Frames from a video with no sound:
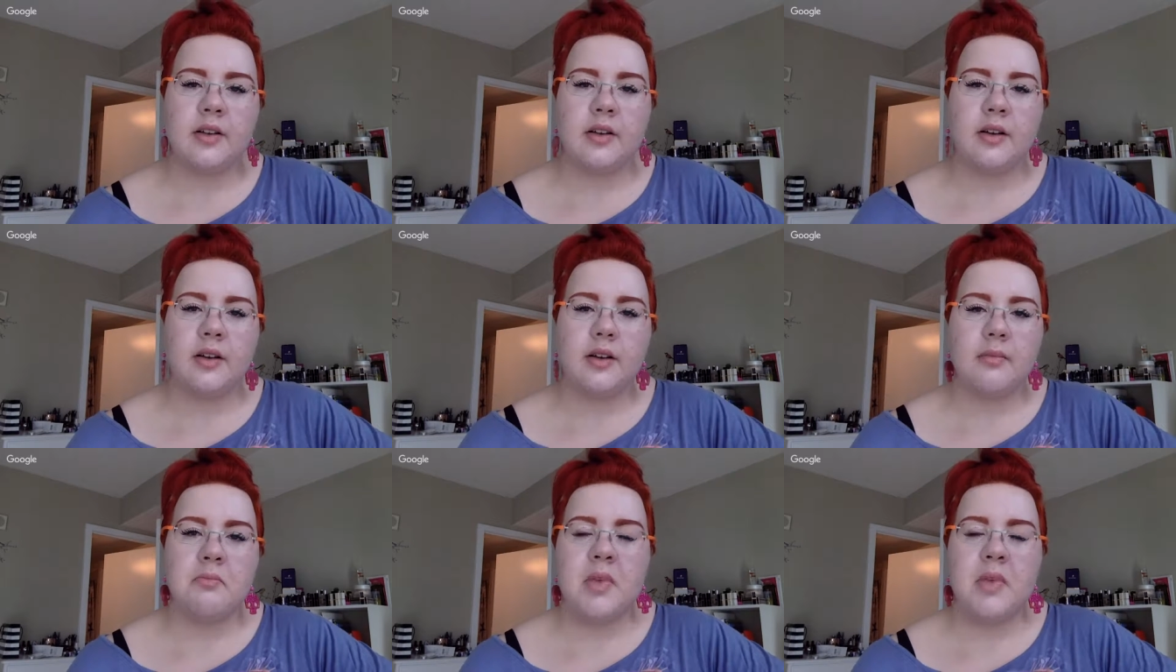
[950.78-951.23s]

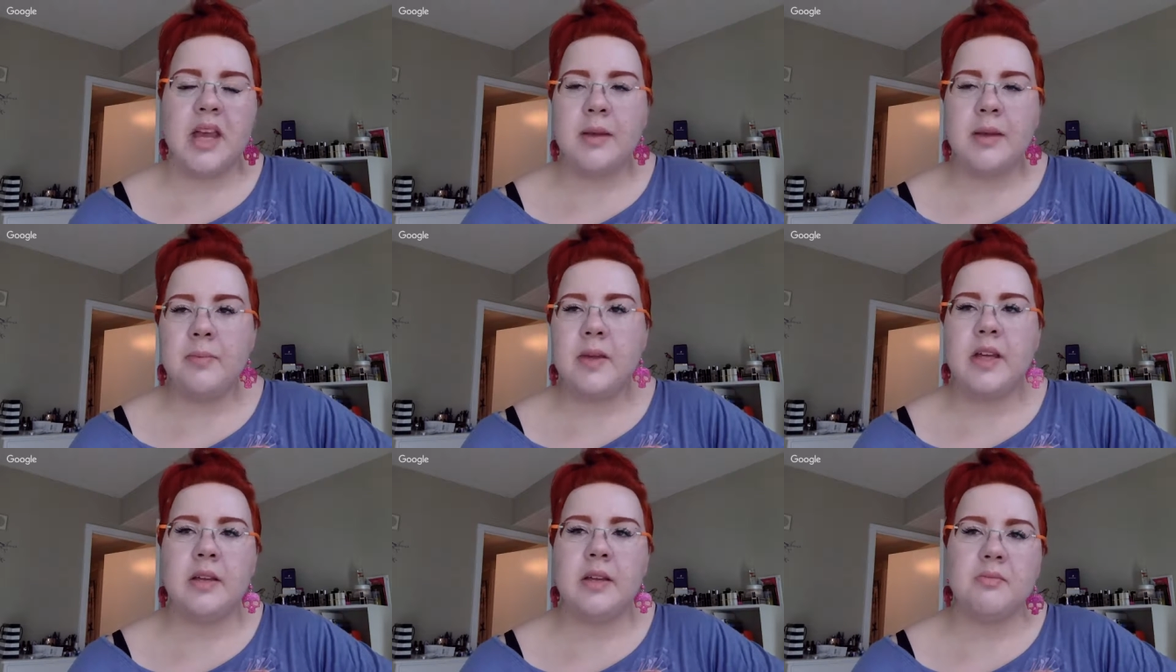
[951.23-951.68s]

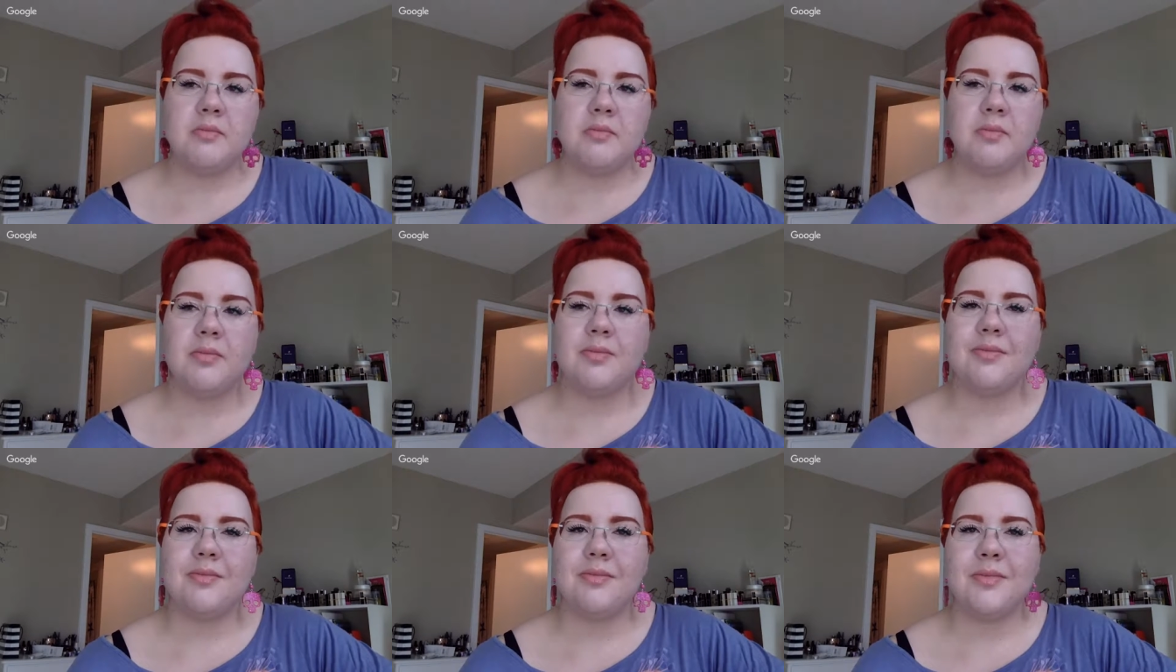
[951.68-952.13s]
maybe
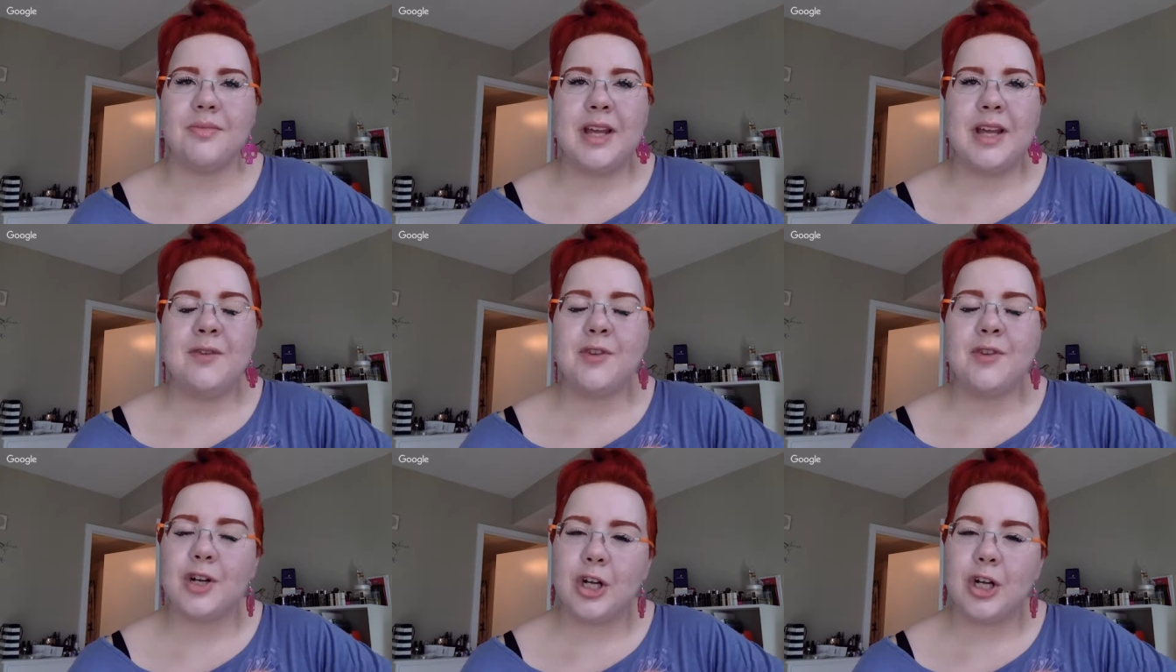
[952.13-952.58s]

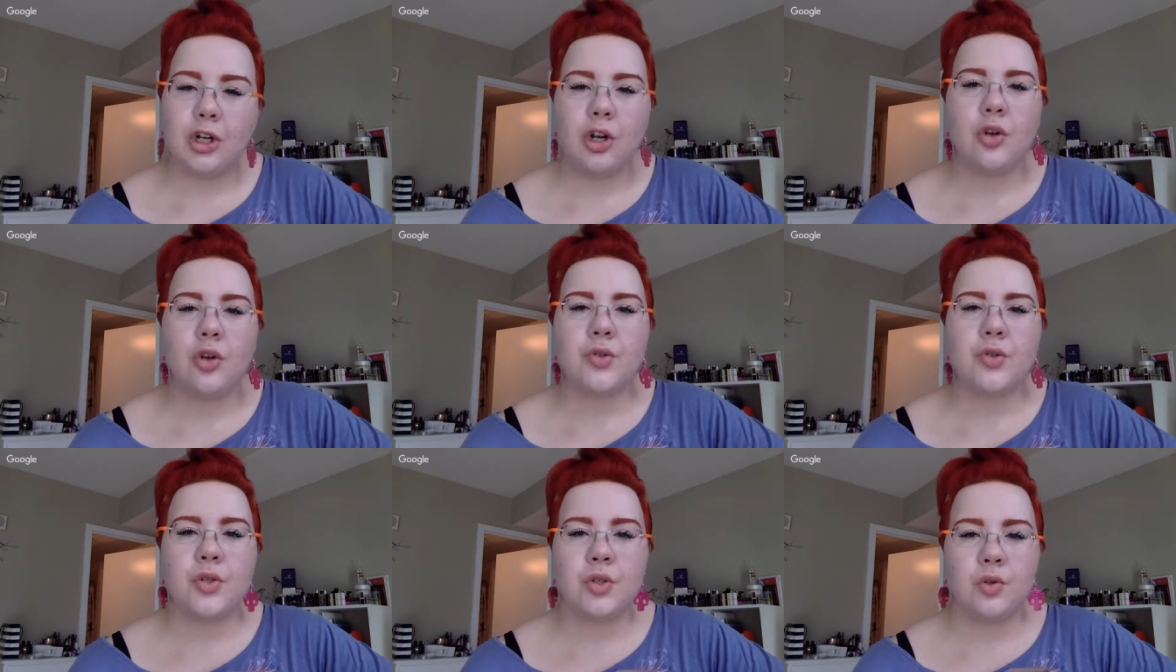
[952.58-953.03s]
even
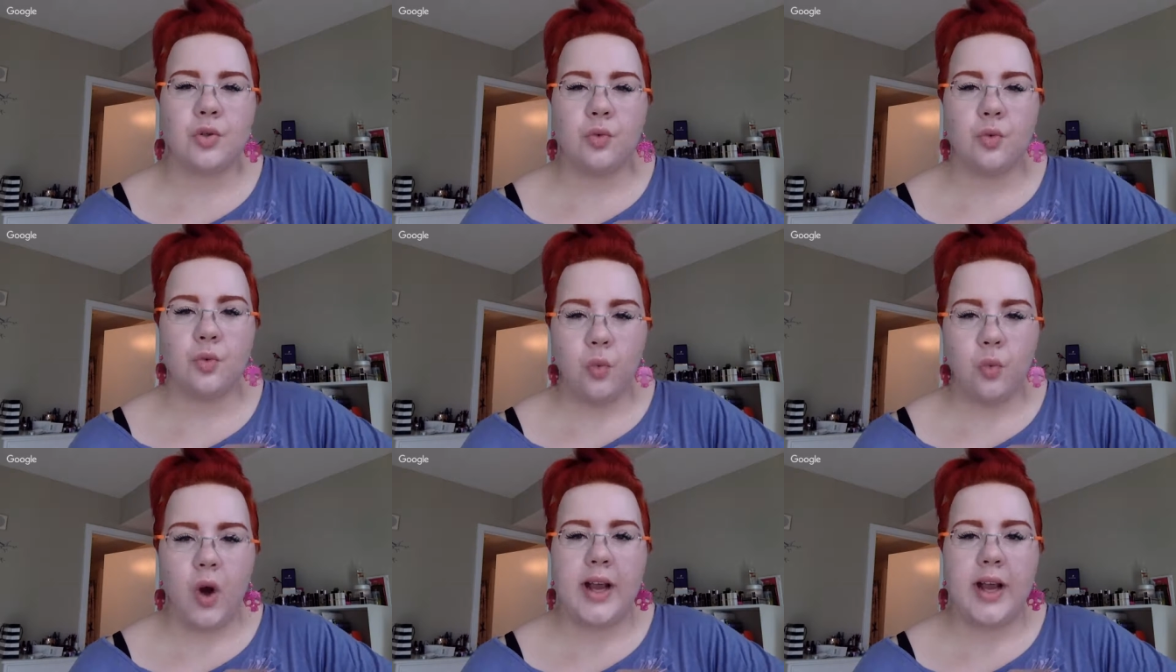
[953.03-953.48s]
close to
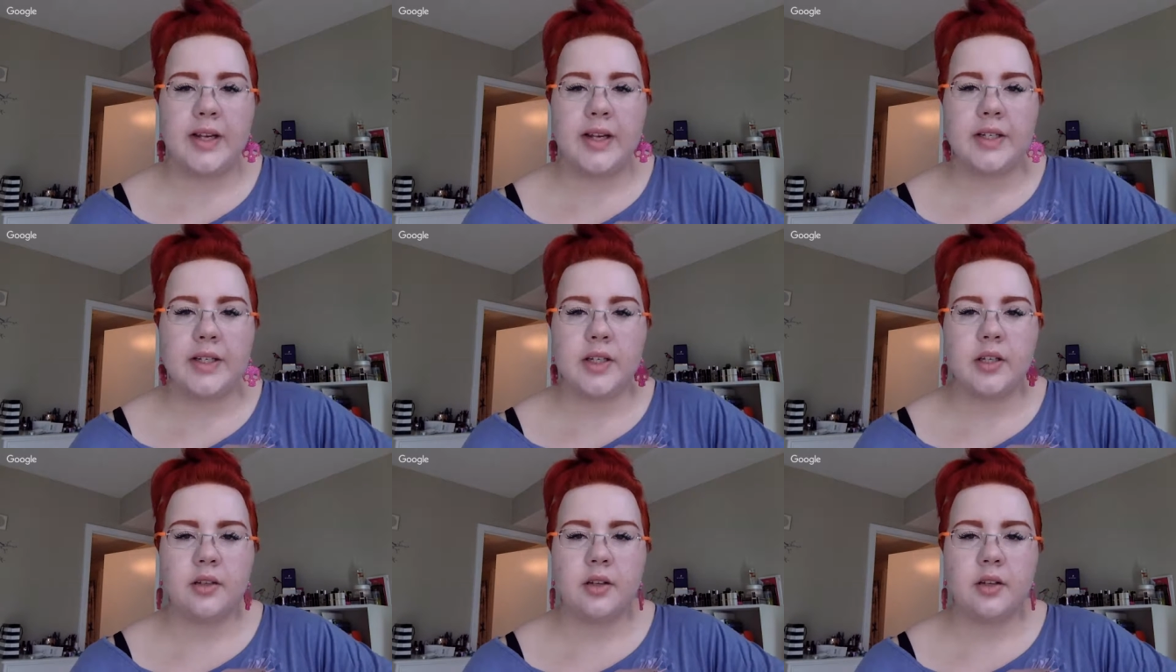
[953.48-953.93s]

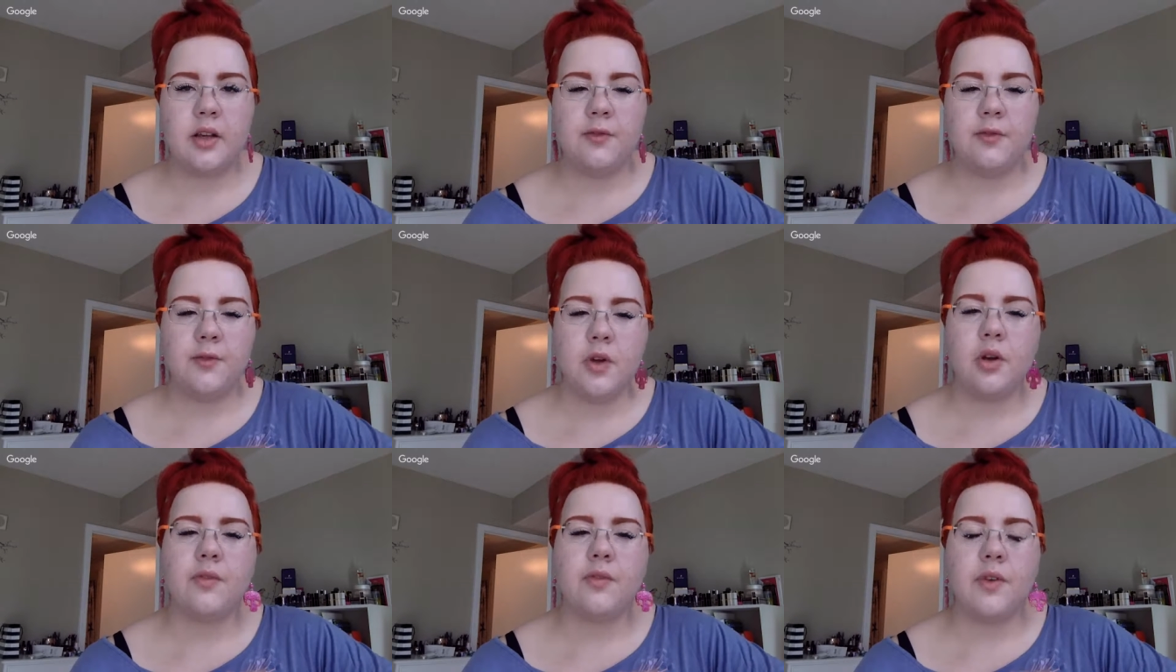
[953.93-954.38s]
white if
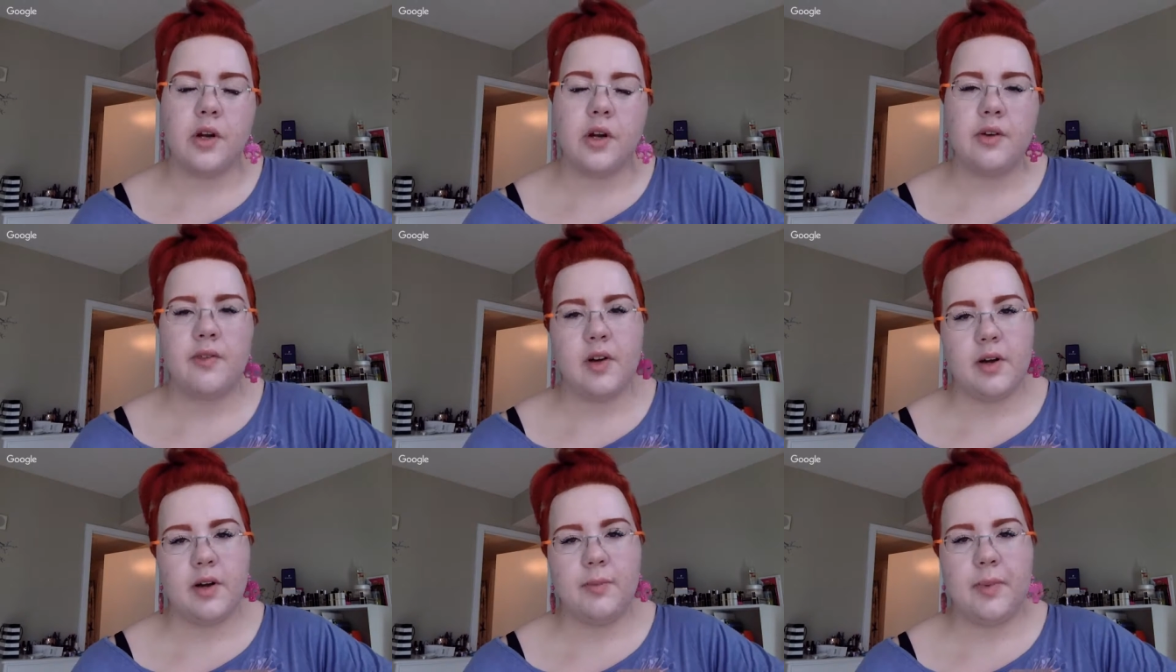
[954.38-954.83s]
you're very,
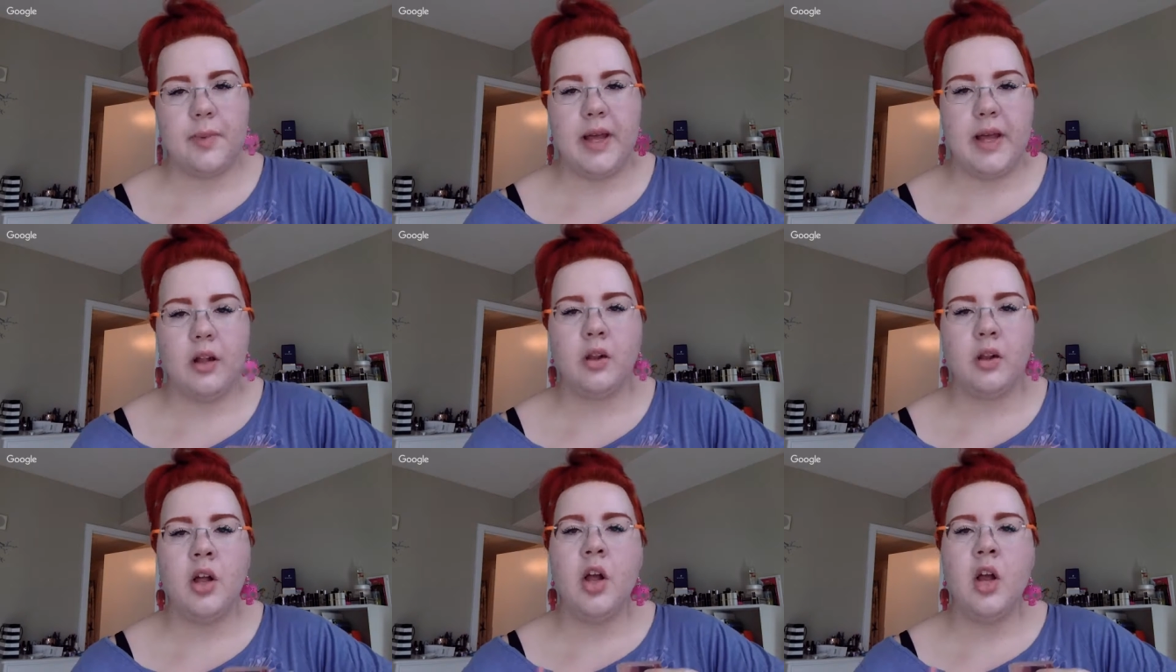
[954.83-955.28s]
very
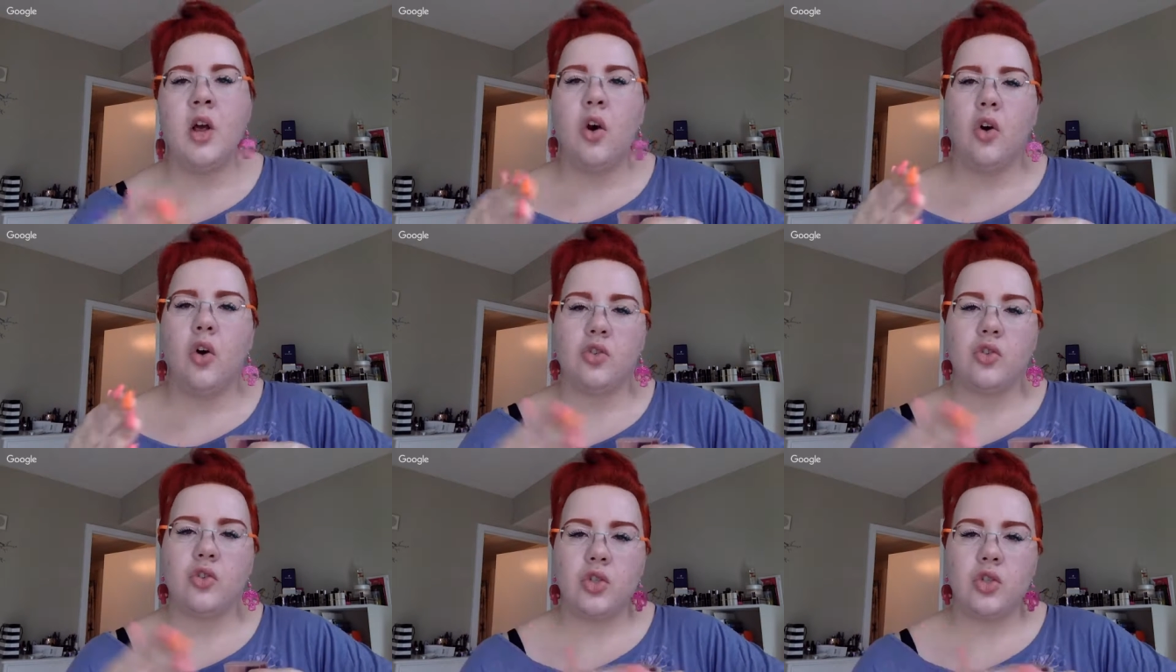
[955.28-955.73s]
pale,
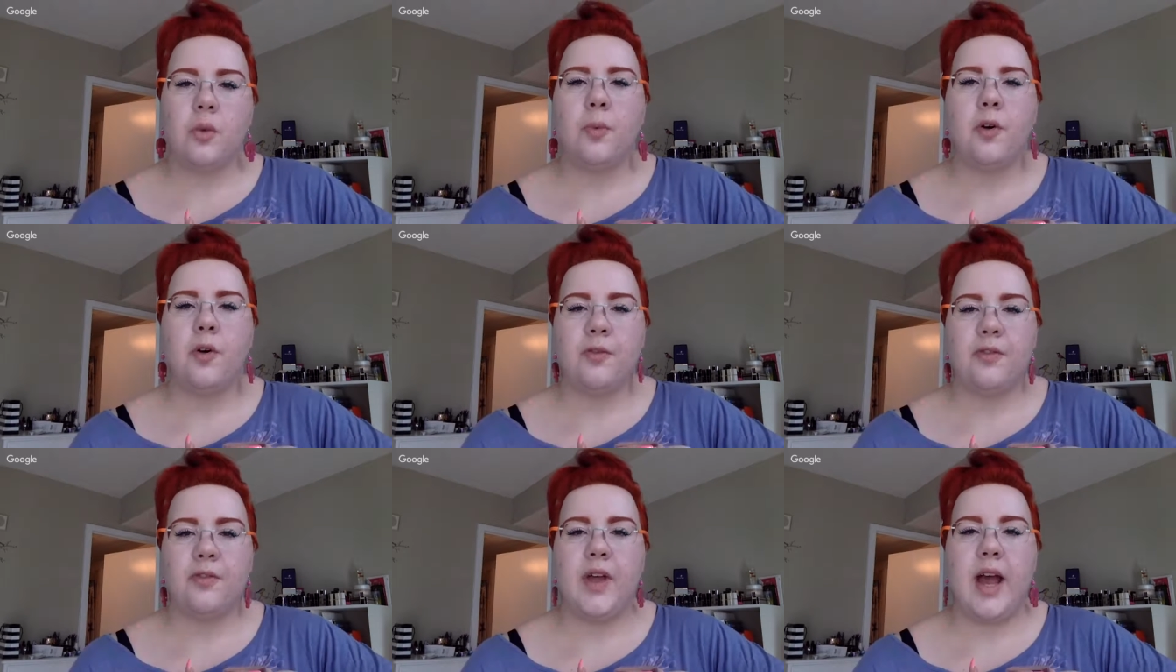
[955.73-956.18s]
on top
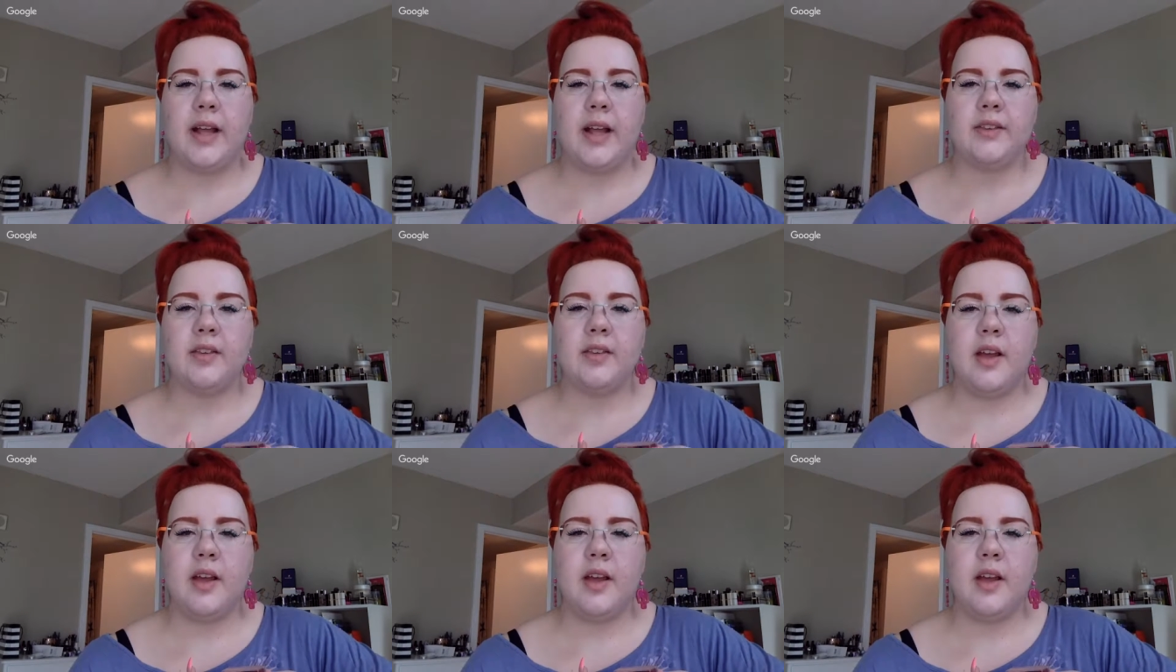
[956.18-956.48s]
of that.